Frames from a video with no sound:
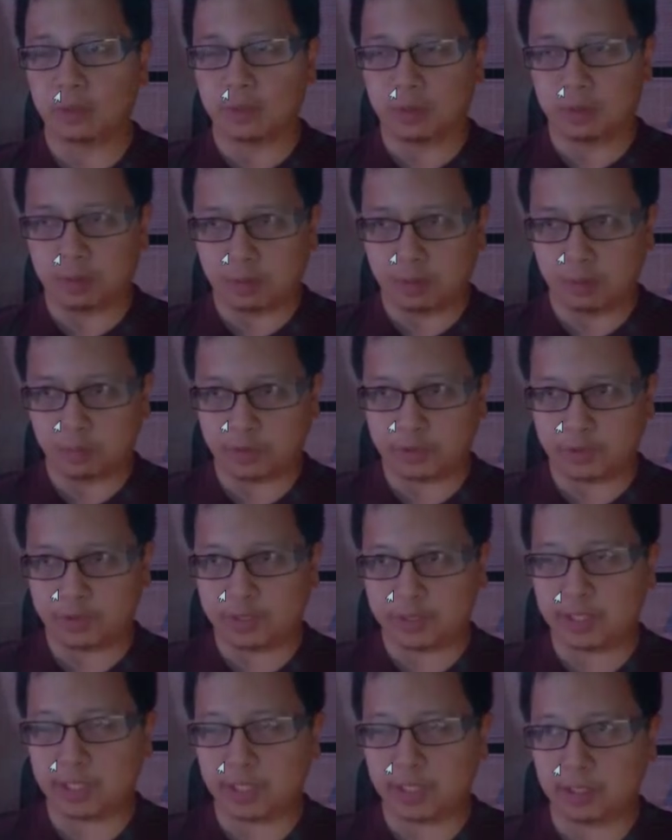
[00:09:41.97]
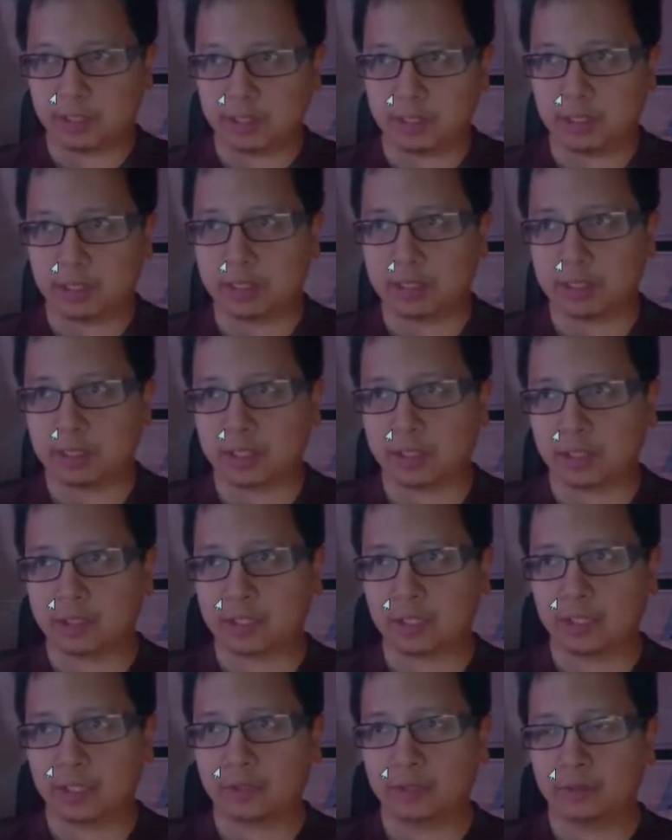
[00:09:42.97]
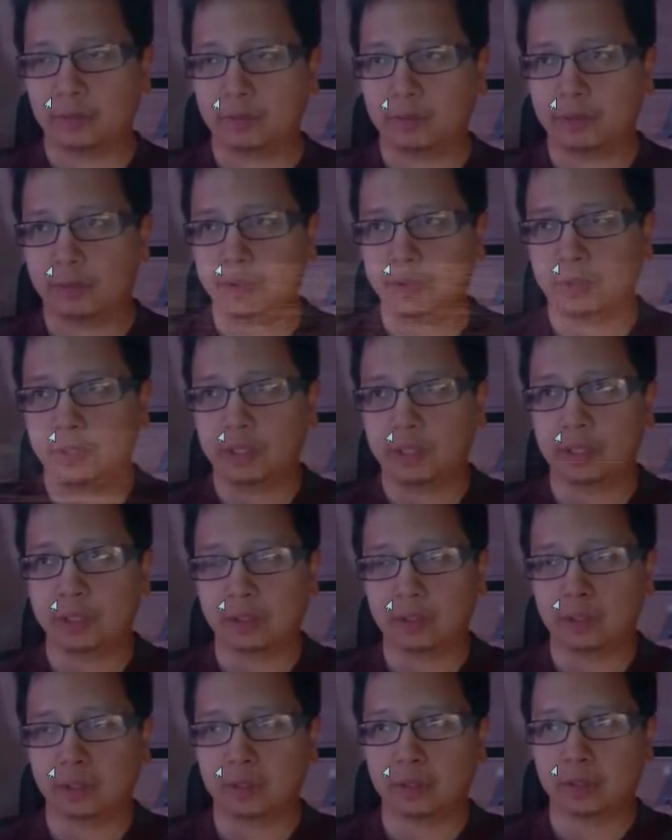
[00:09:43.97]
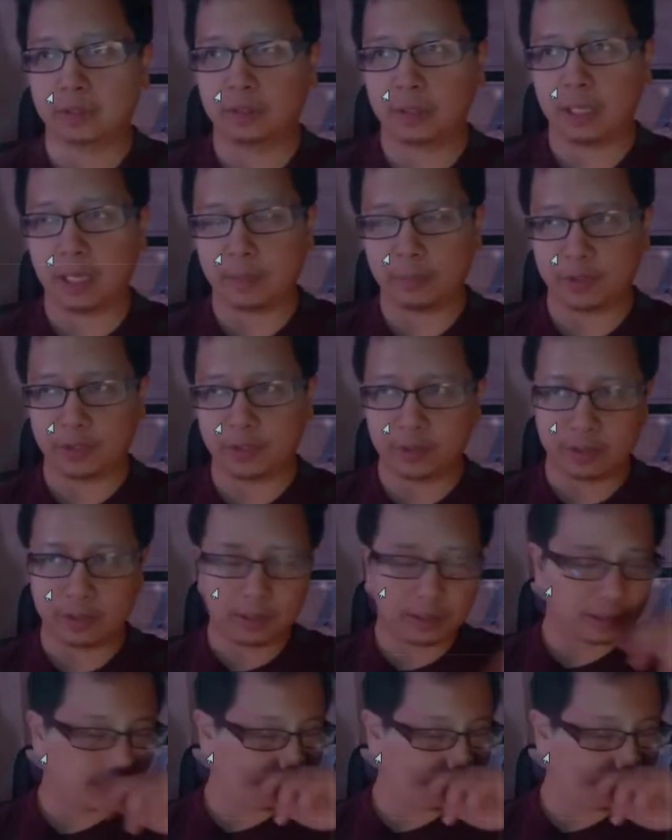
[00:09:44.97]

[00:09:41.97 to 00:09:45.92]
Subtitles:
And once you sell it, it's gonna take you to the options.